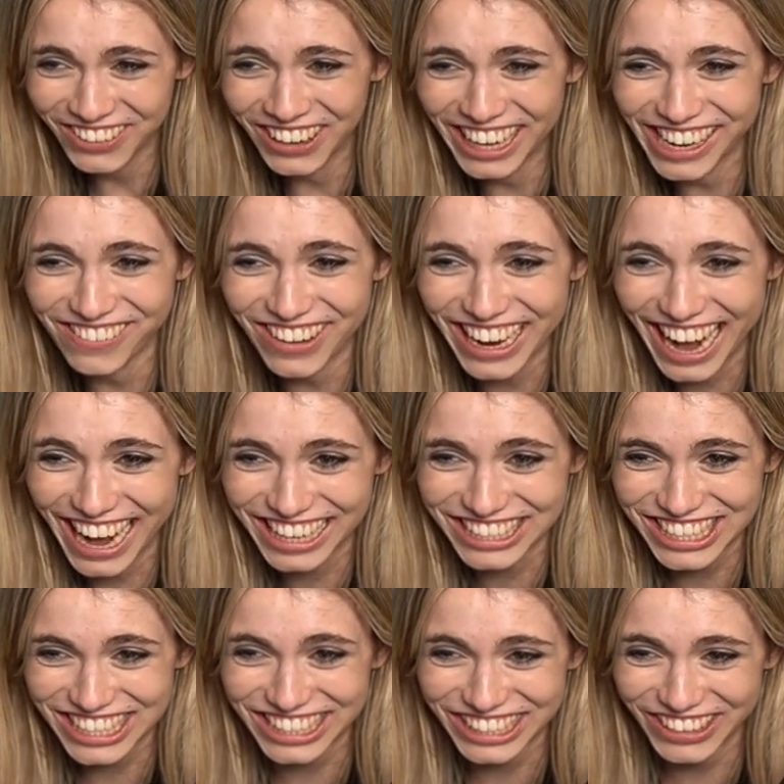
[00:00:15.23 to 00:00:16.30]
What am I
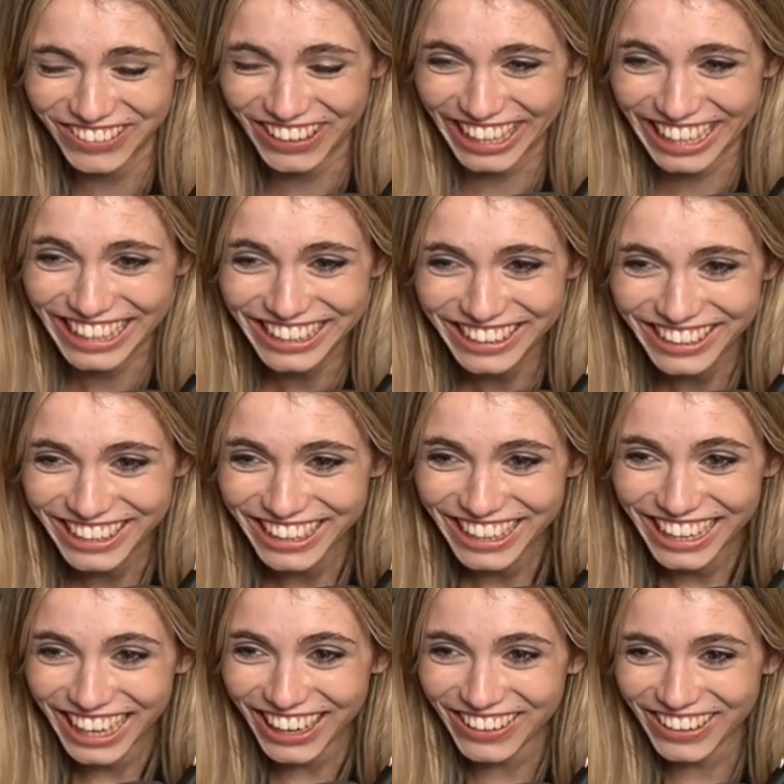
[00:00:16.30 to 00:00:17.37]
actually doing?
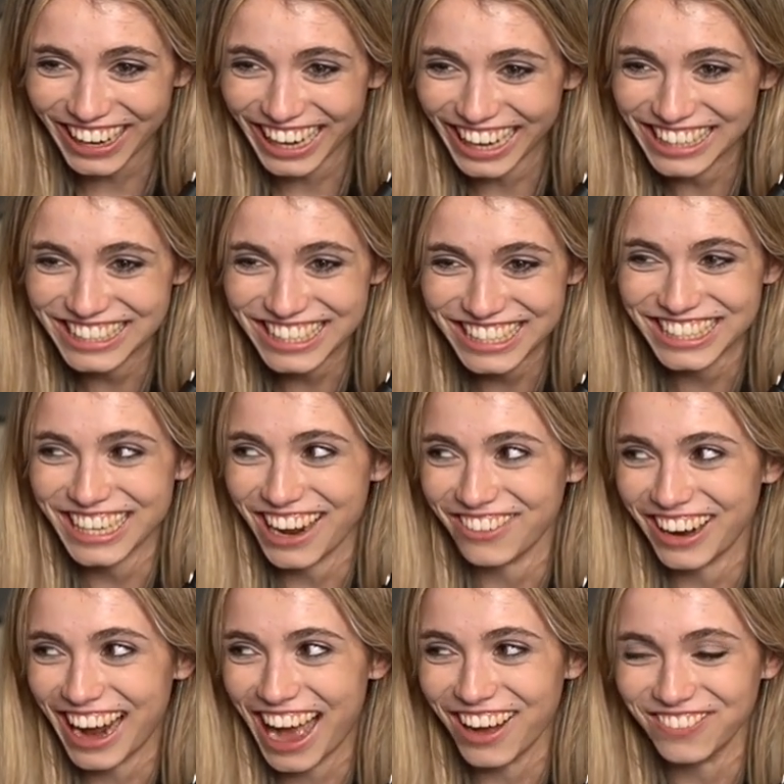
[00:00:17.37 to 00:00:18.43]
Okay, guys, this
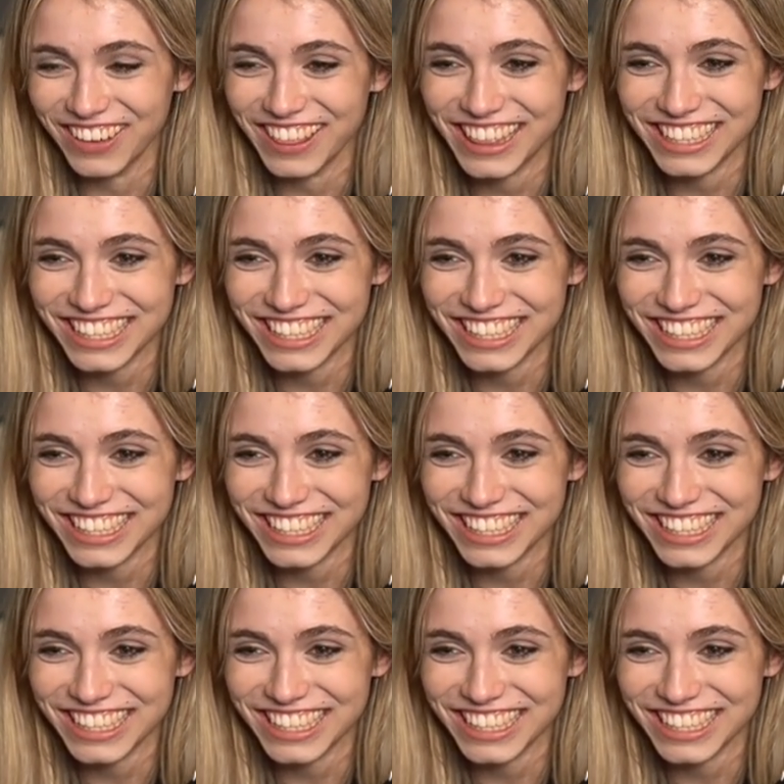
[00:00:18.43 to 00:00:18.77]
never happened.